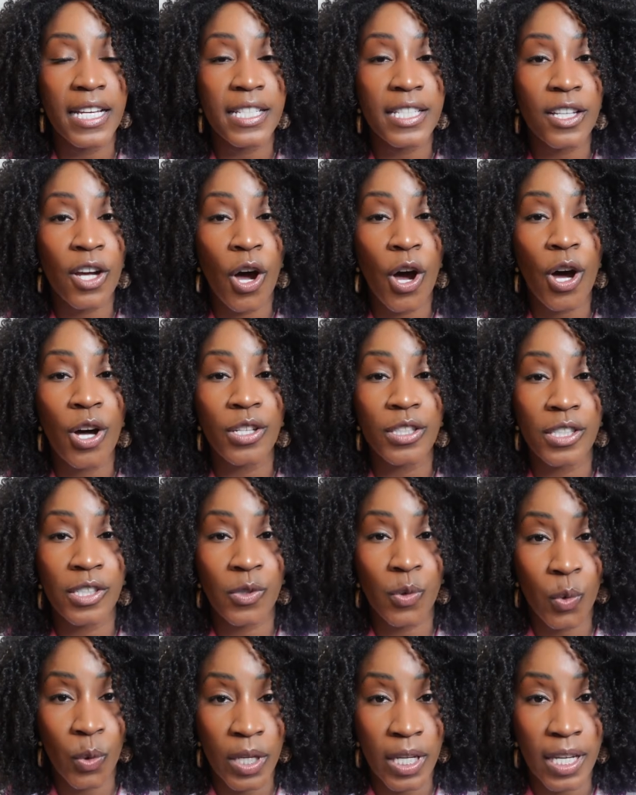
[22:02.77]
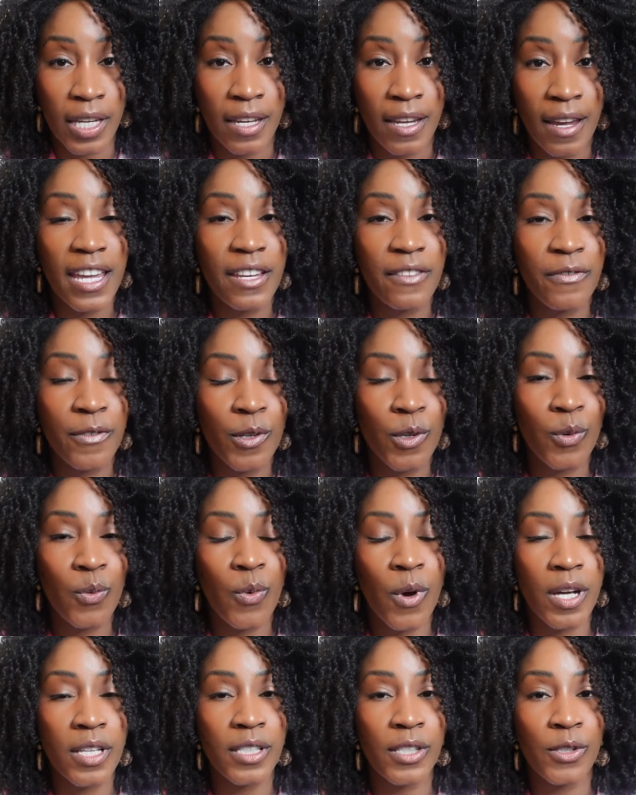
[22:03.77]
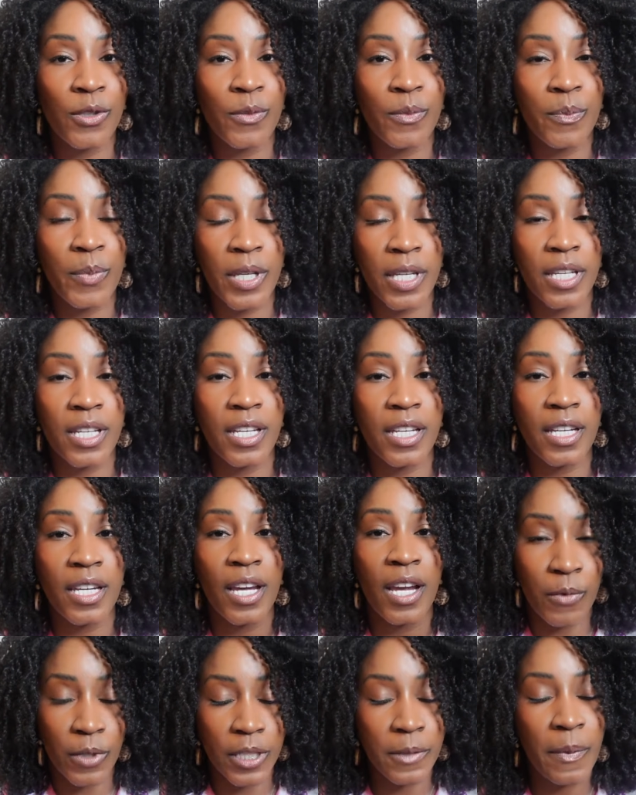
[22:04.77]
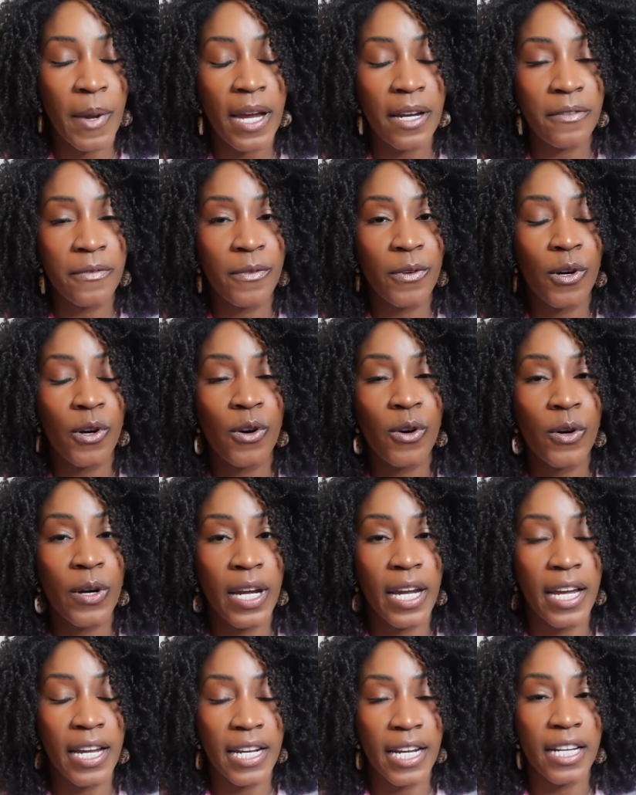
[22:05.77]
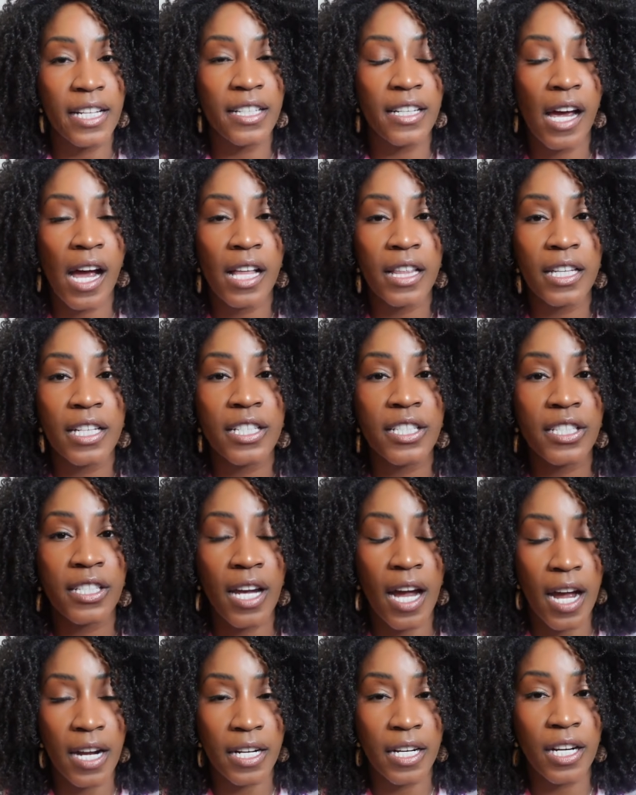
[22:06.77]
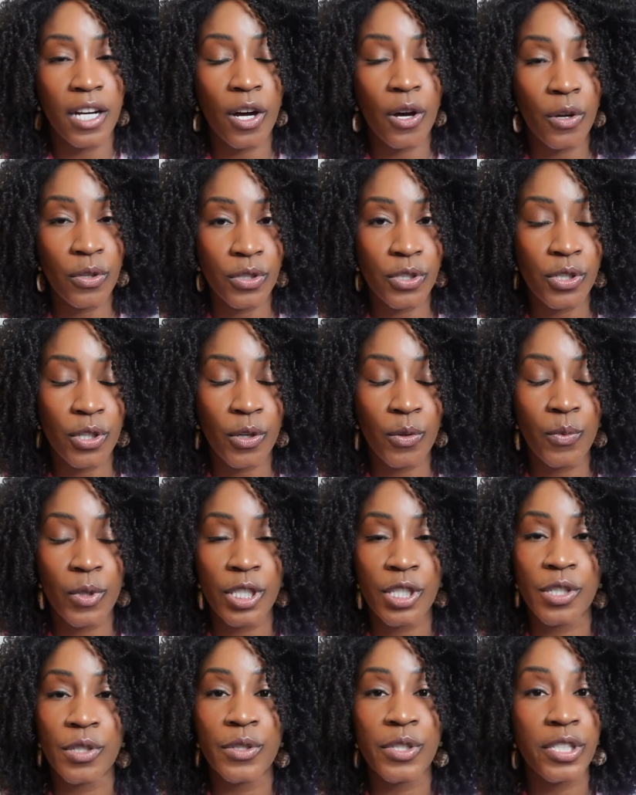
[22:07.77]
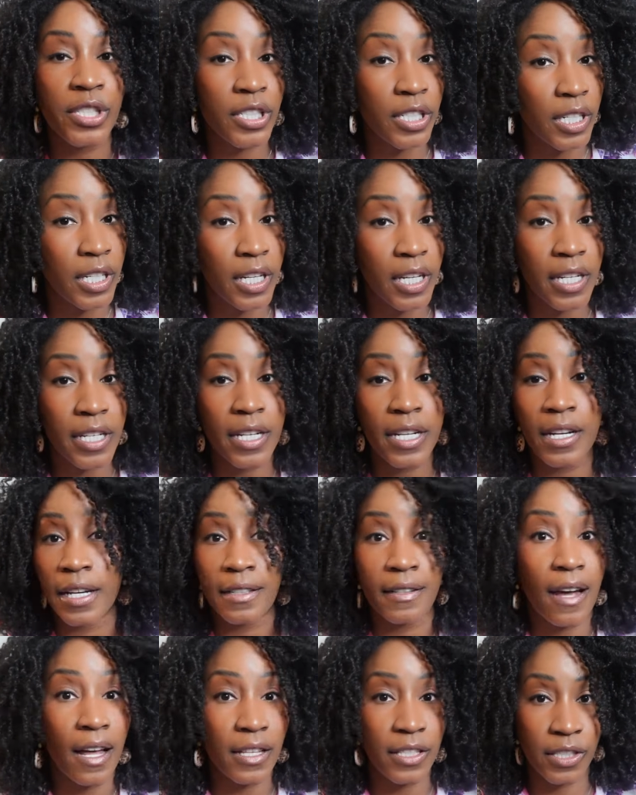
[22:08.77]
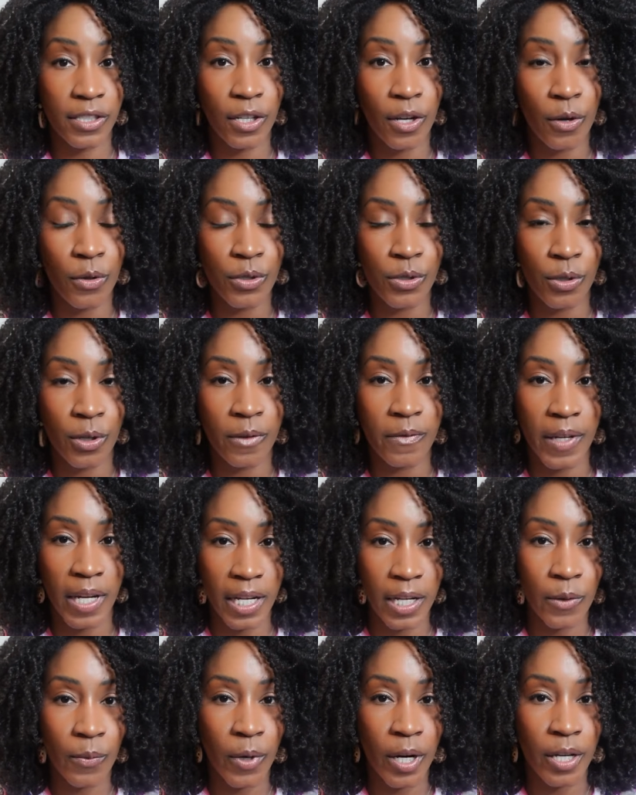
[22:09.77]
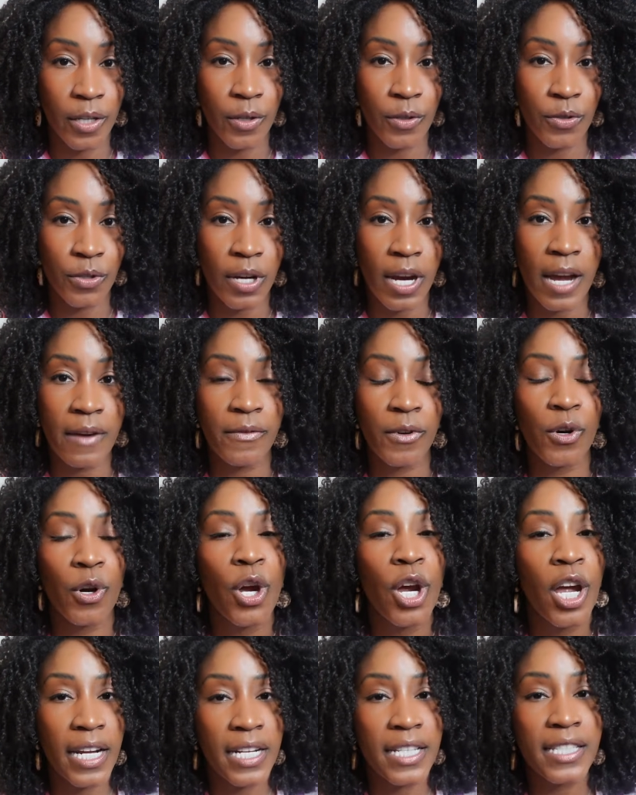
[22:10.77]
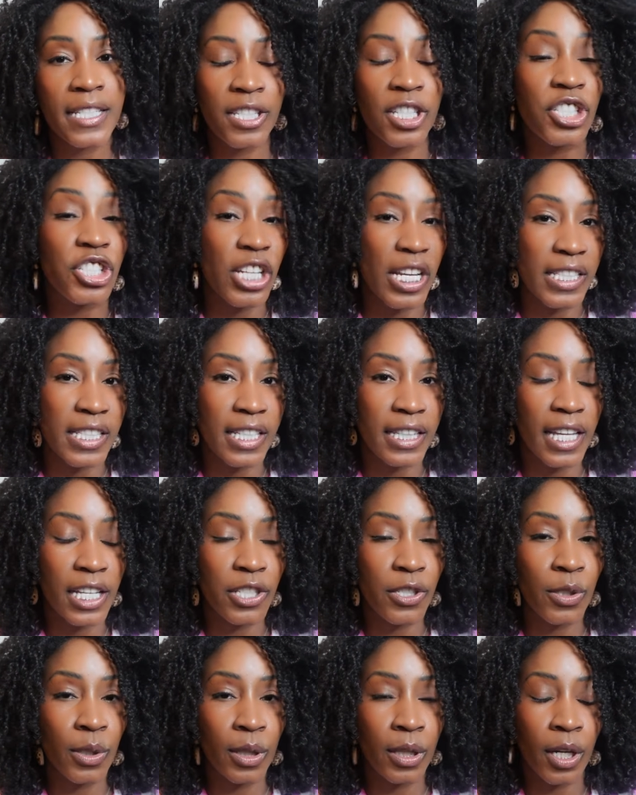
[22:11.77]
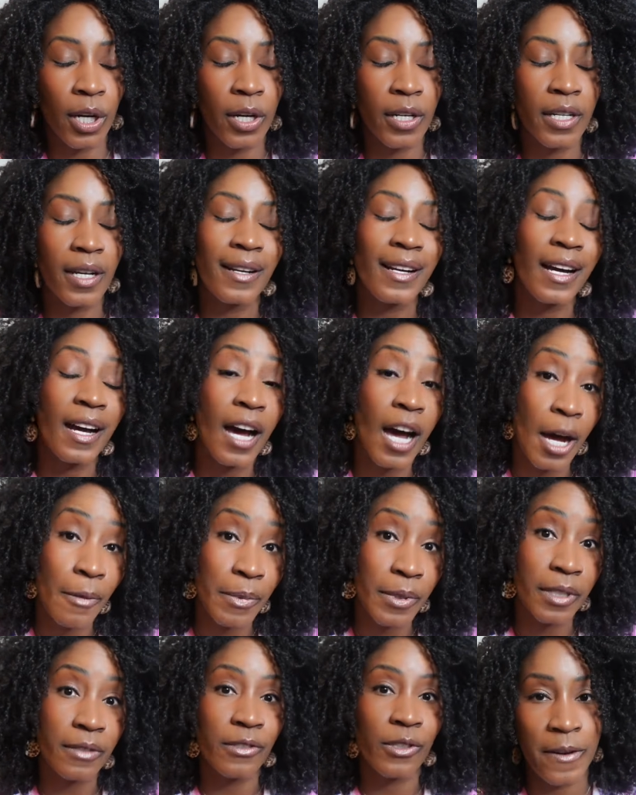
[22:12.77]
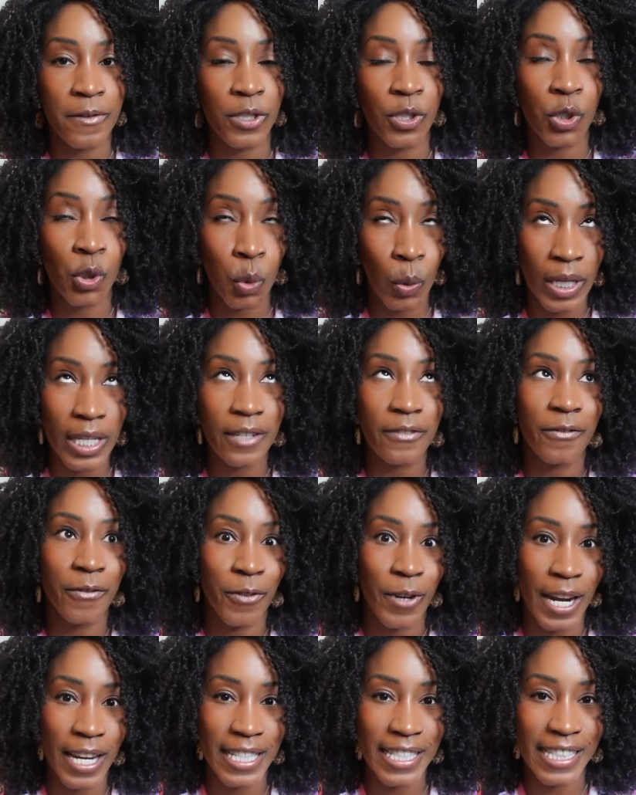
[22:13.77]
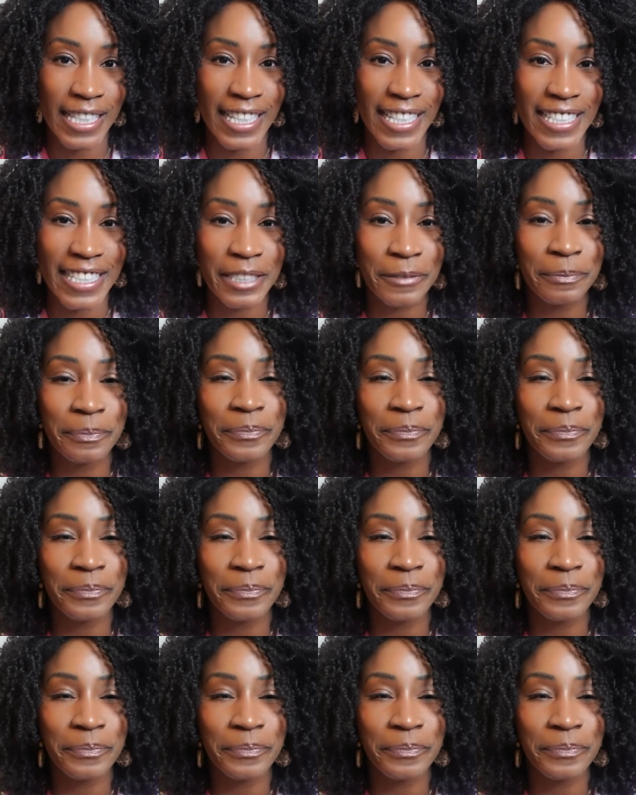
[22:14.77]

is called Twi. If you want to be respectful and acknowledge Ghana culture, which you should acknowledge the culture of anywhere you travel, it is suggested that you learn a couple of Twi phrases,